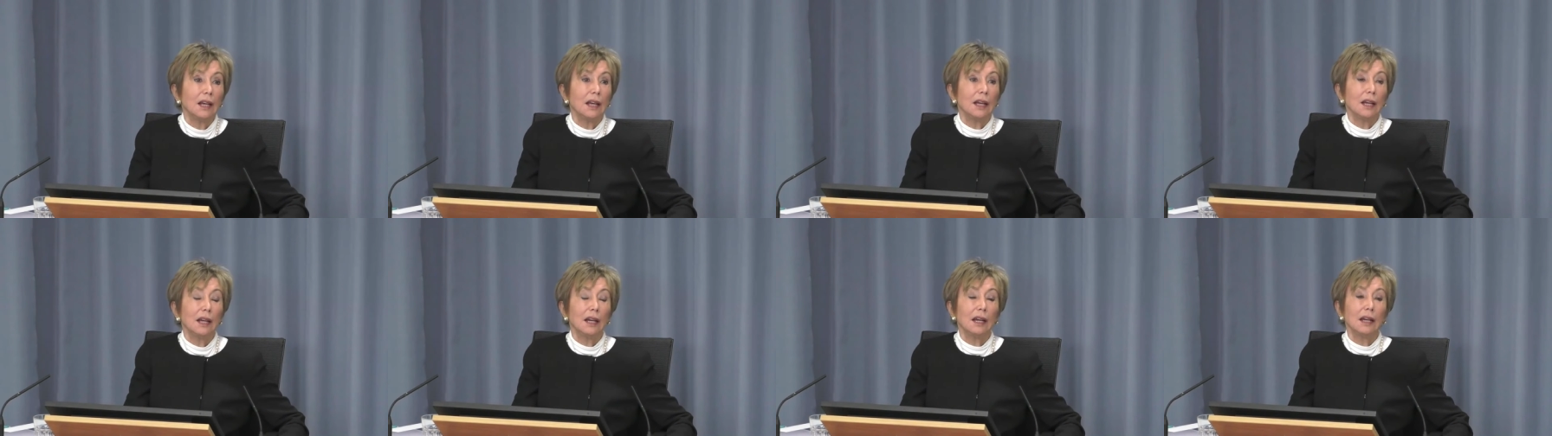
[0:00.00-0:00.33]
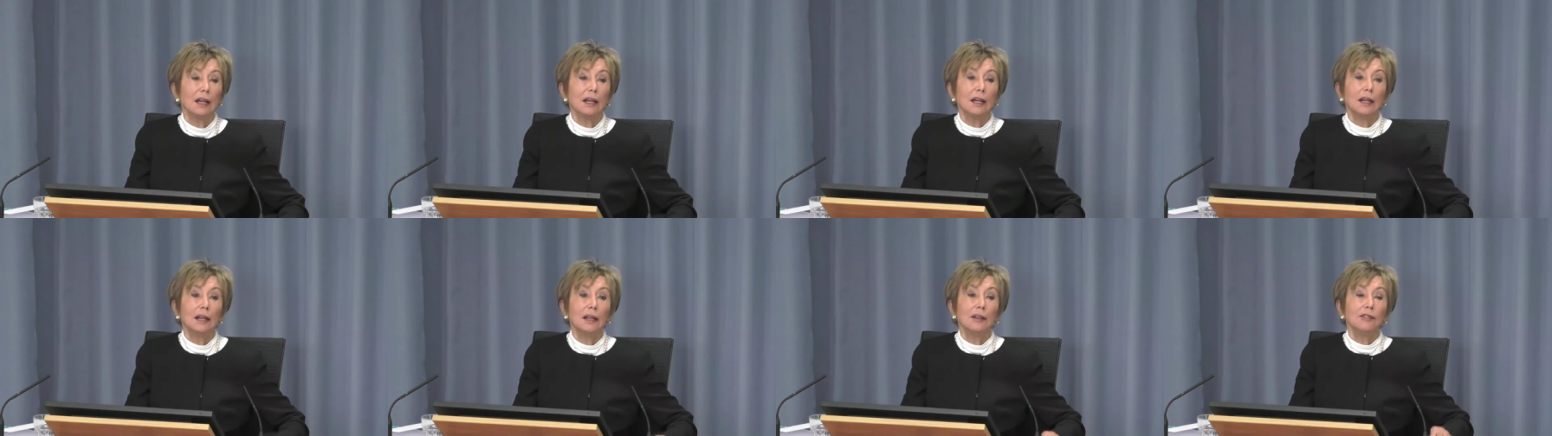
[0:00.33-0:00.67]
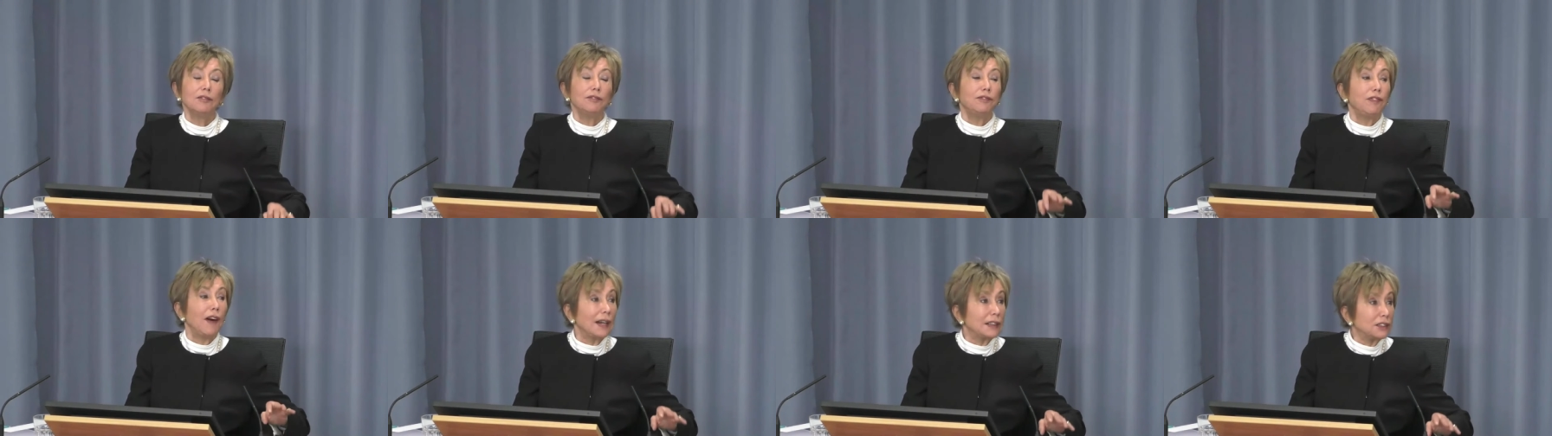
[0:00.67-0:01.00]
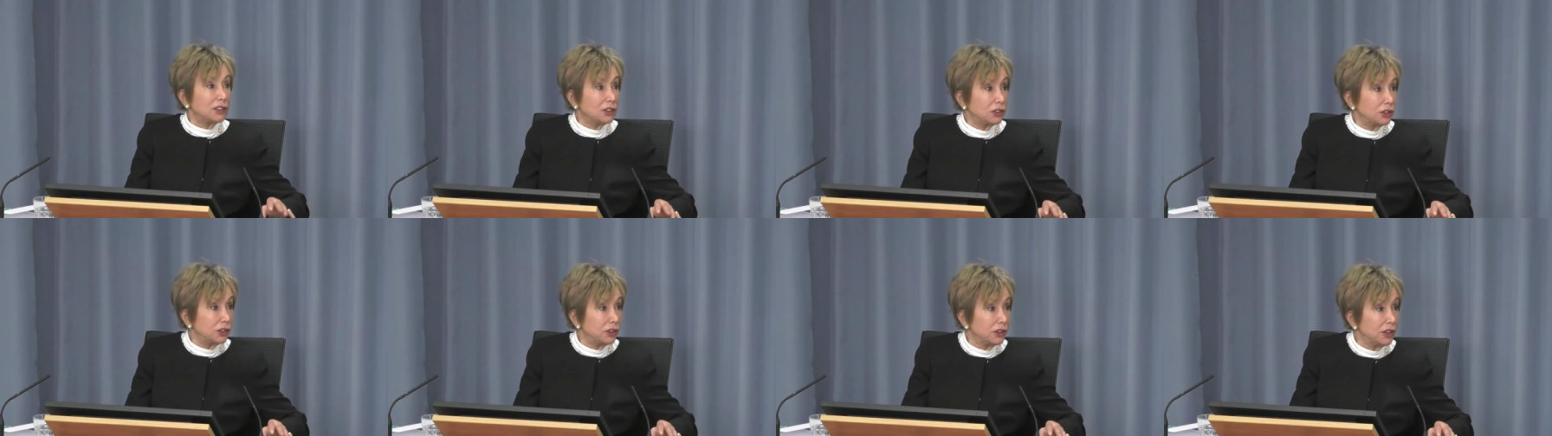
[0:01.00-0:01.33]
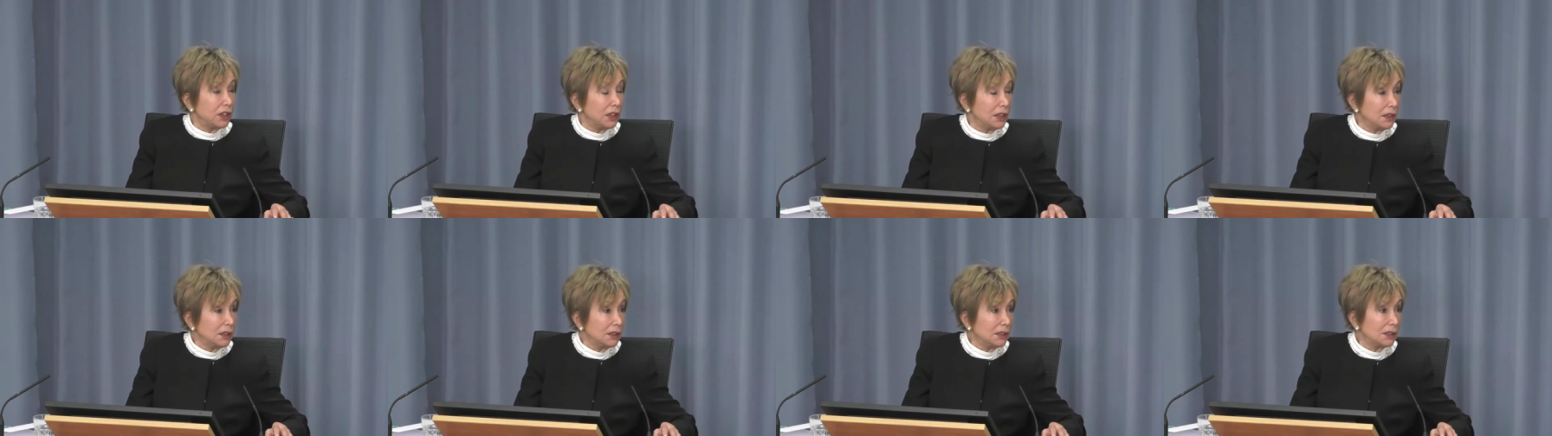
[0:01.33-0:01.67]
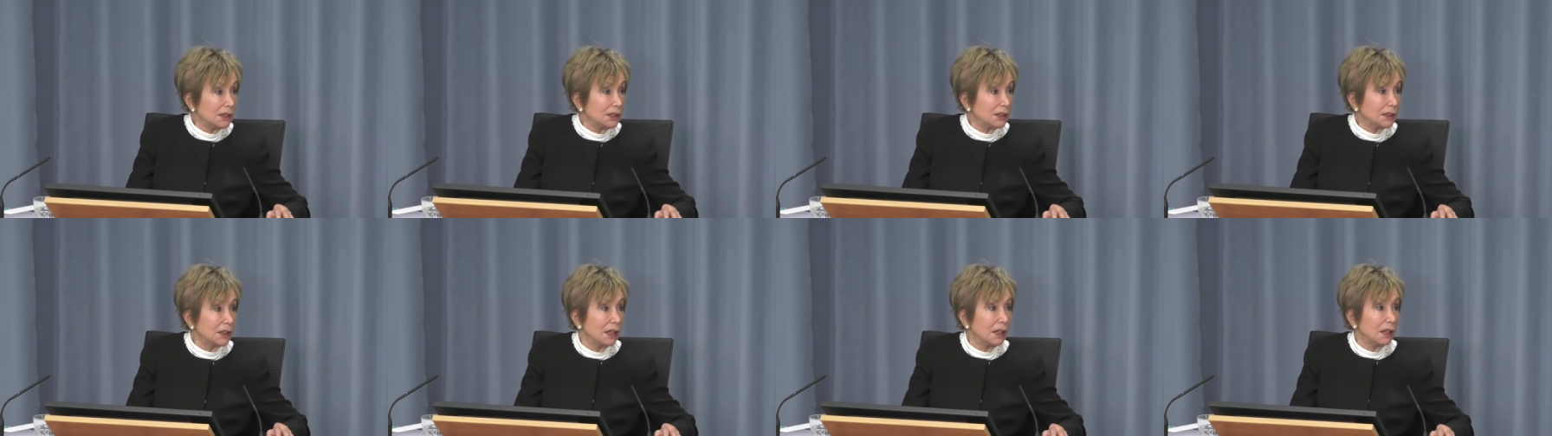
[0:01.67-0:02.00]
uh,
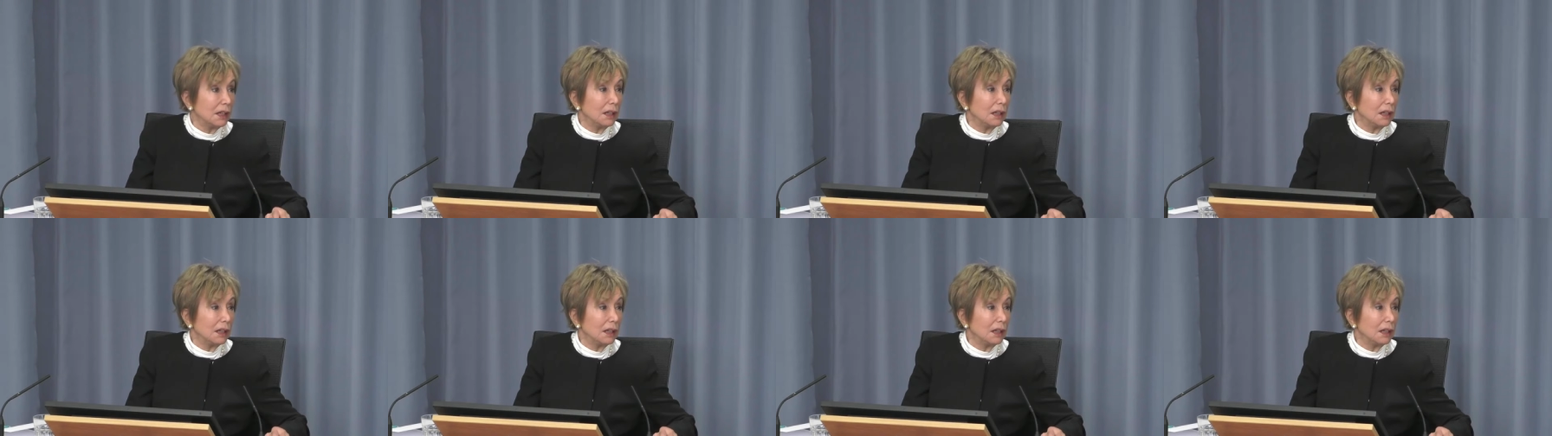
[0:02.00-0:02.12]
factories,